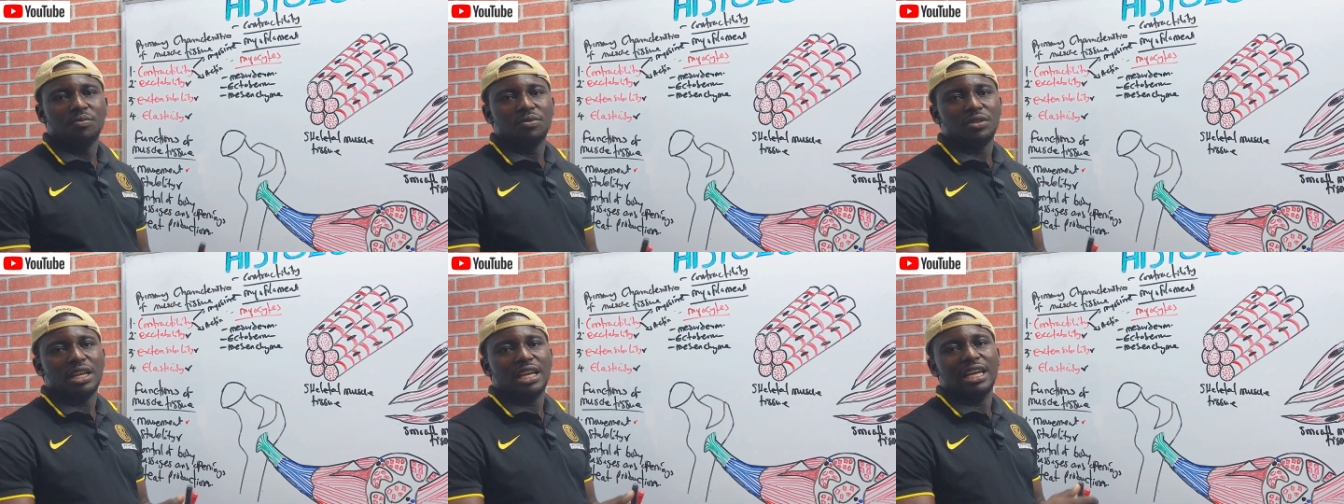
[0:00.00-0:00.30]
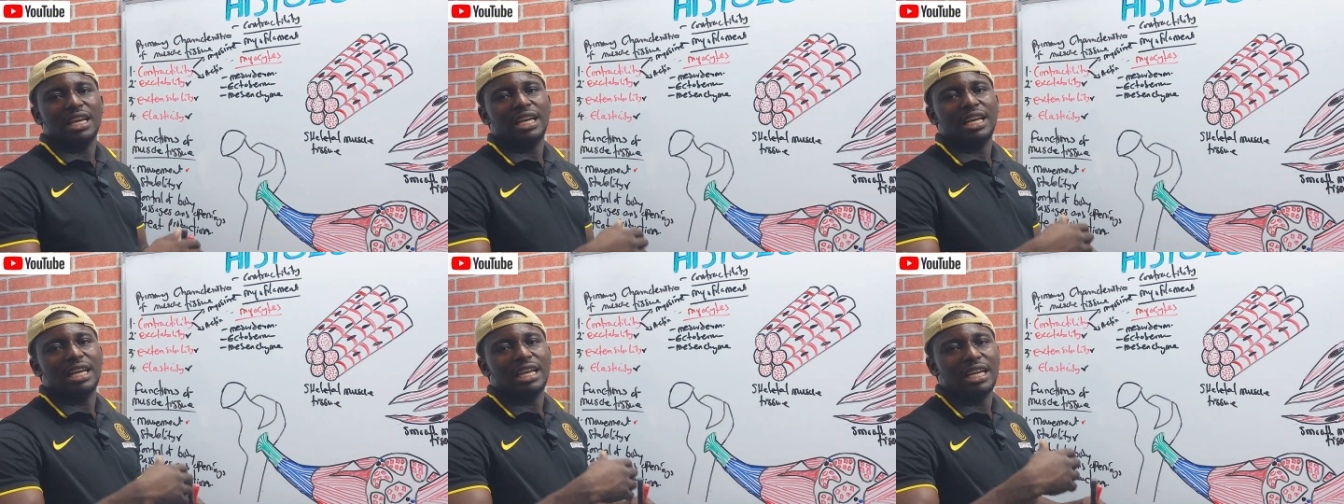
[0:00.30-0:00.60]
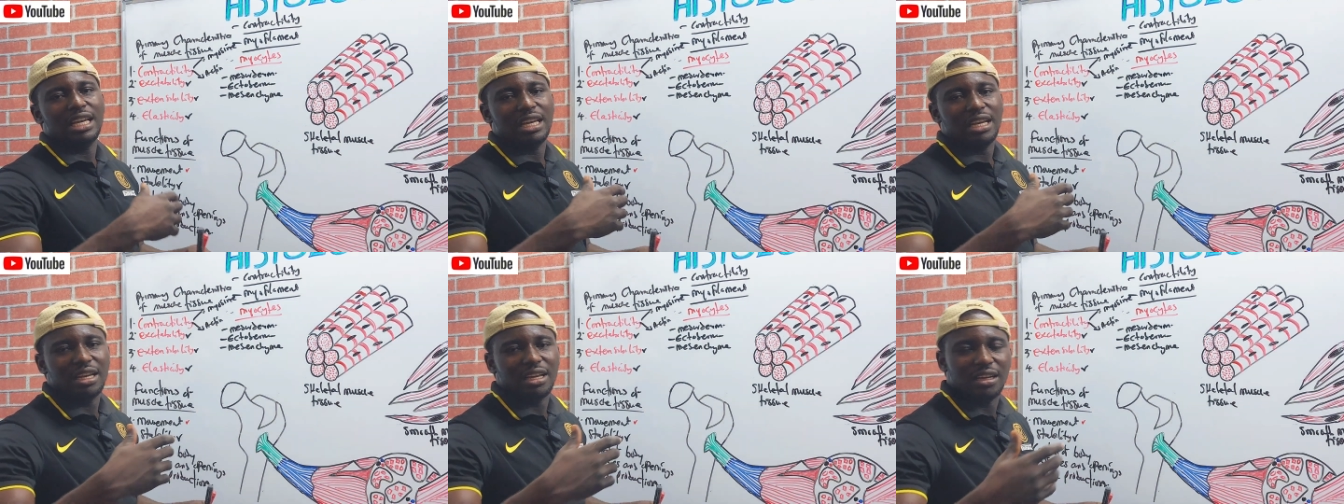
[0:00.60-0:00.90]

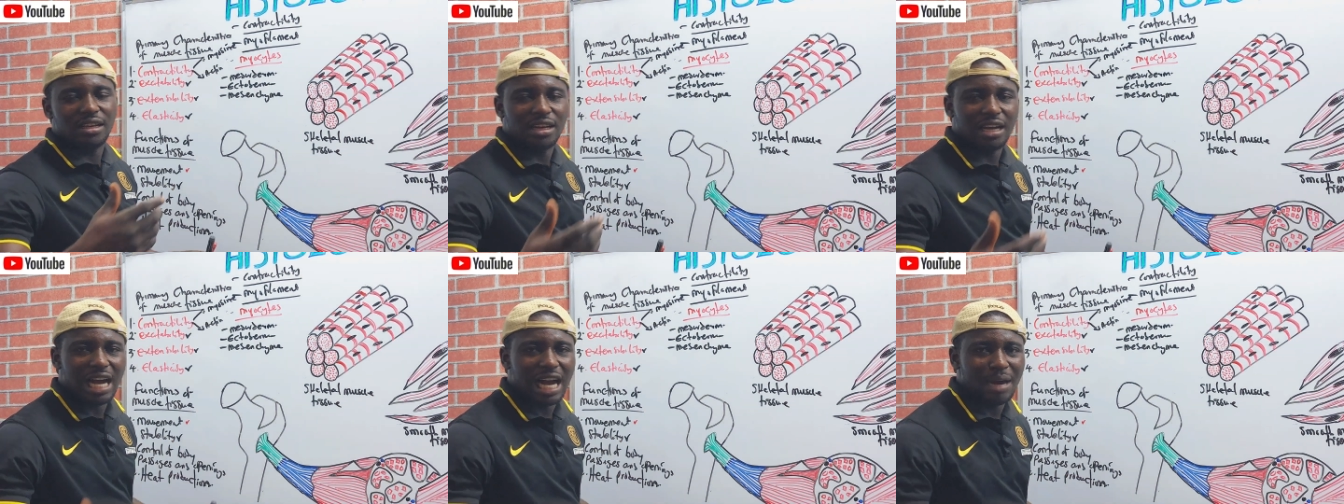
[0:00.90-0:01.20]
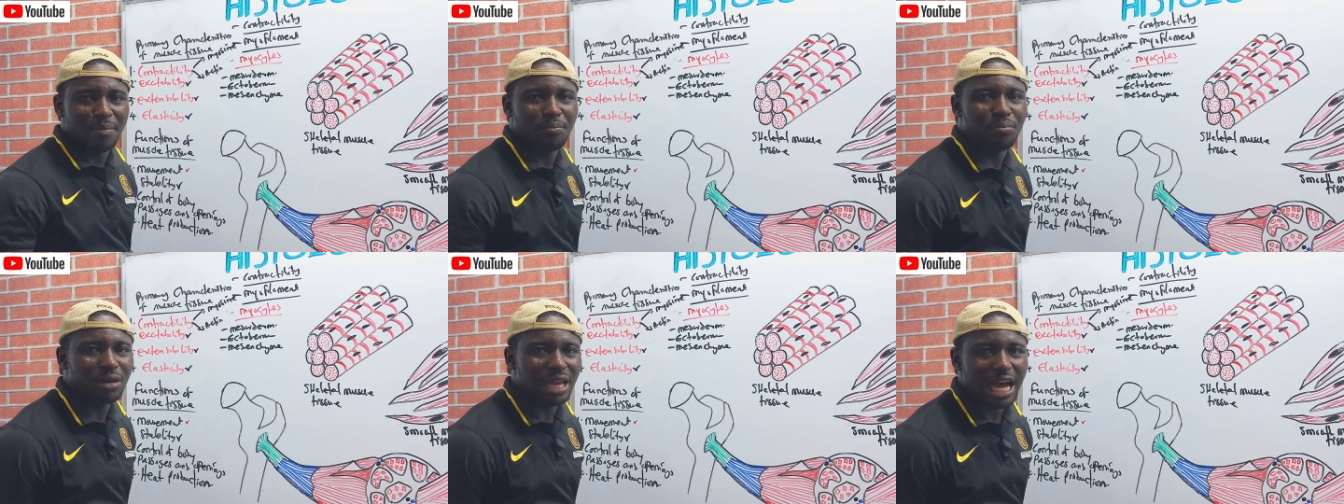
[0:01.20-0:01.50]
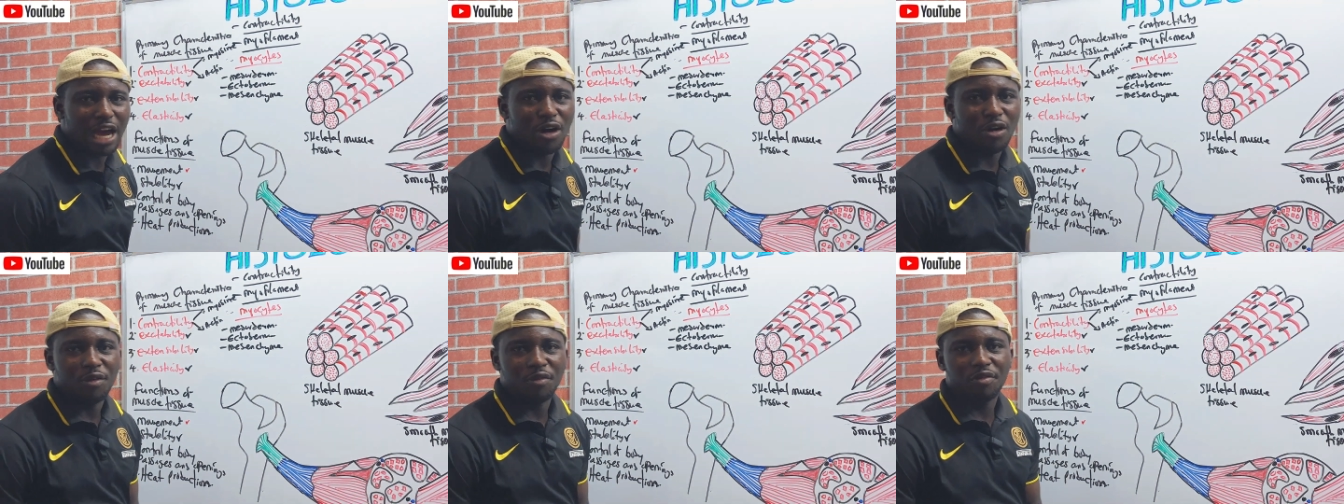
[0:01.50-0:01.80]
the
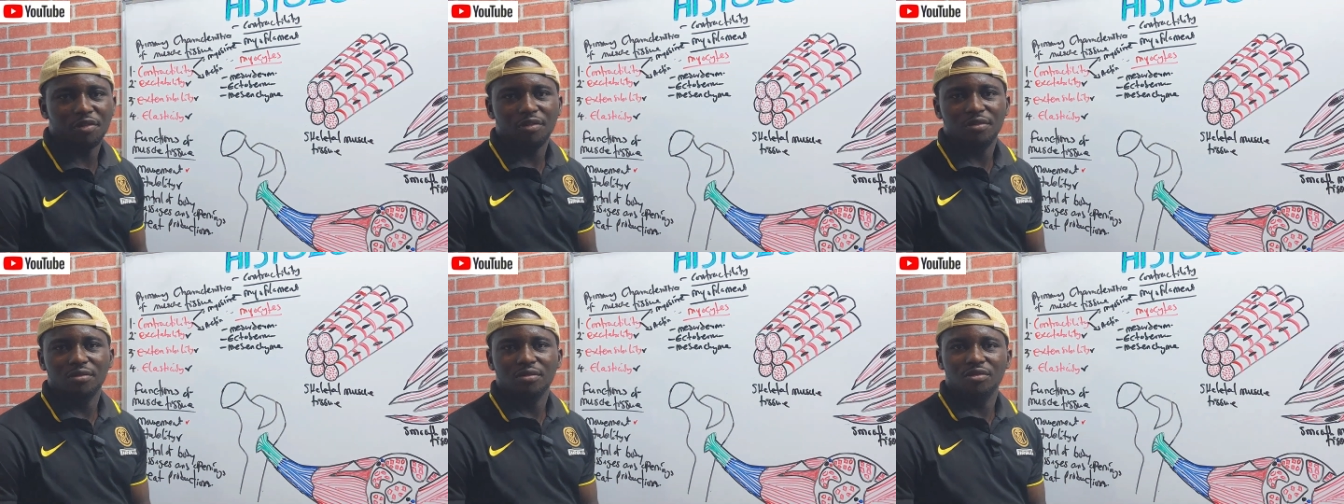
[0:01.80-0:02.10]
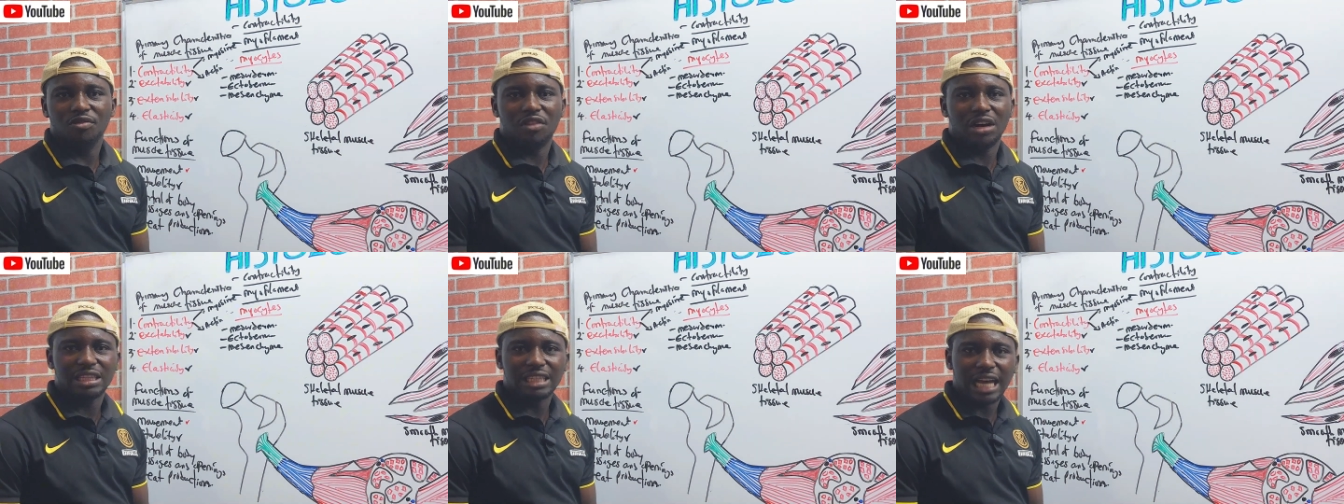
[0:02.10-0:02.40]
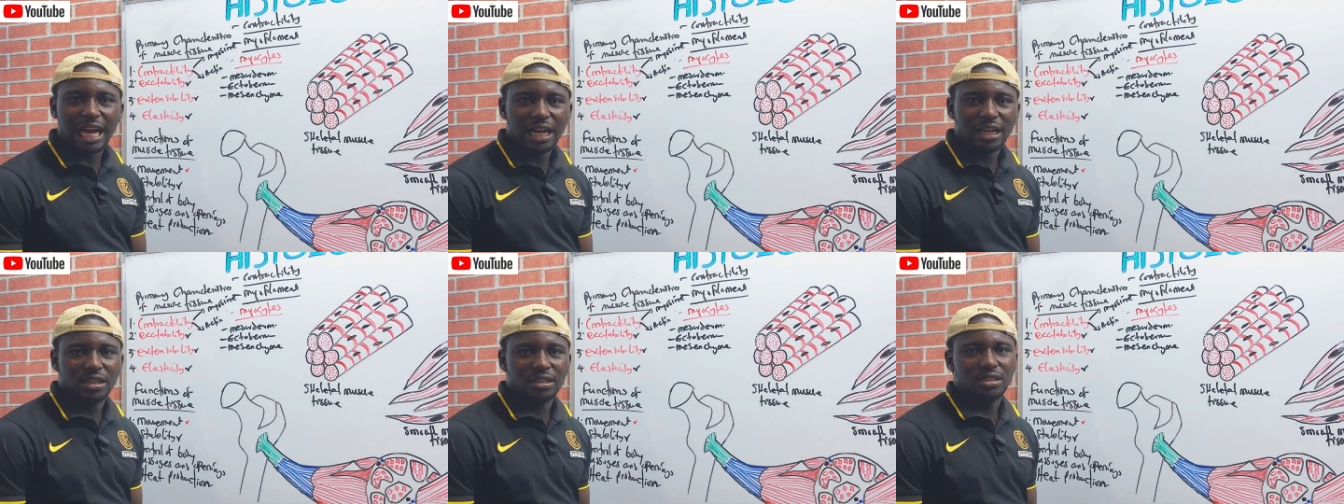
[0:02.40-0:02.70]
ampulla of
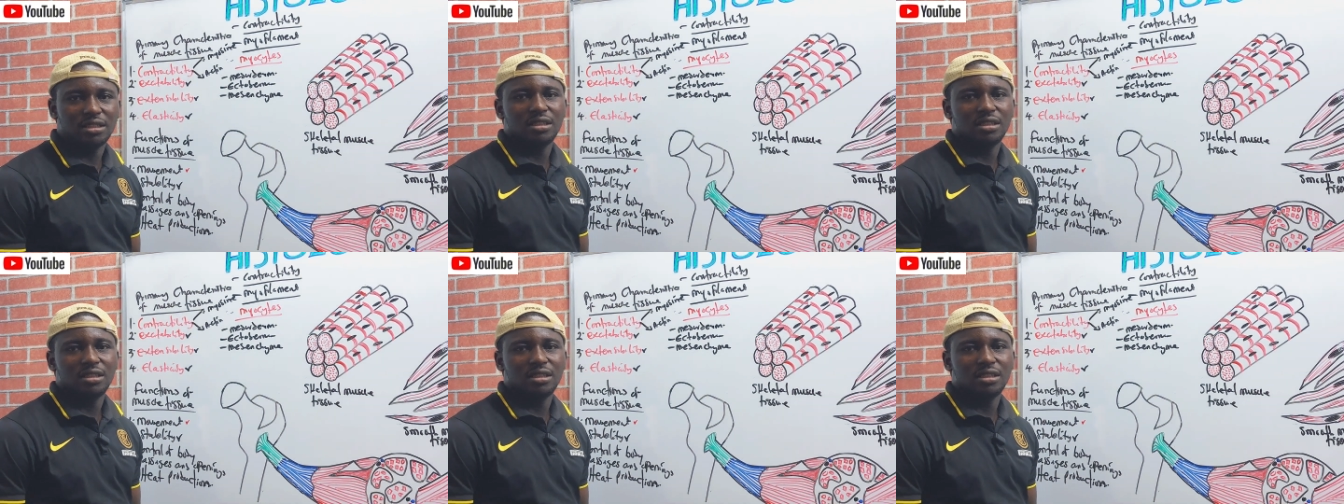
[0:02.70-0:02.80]
Vater.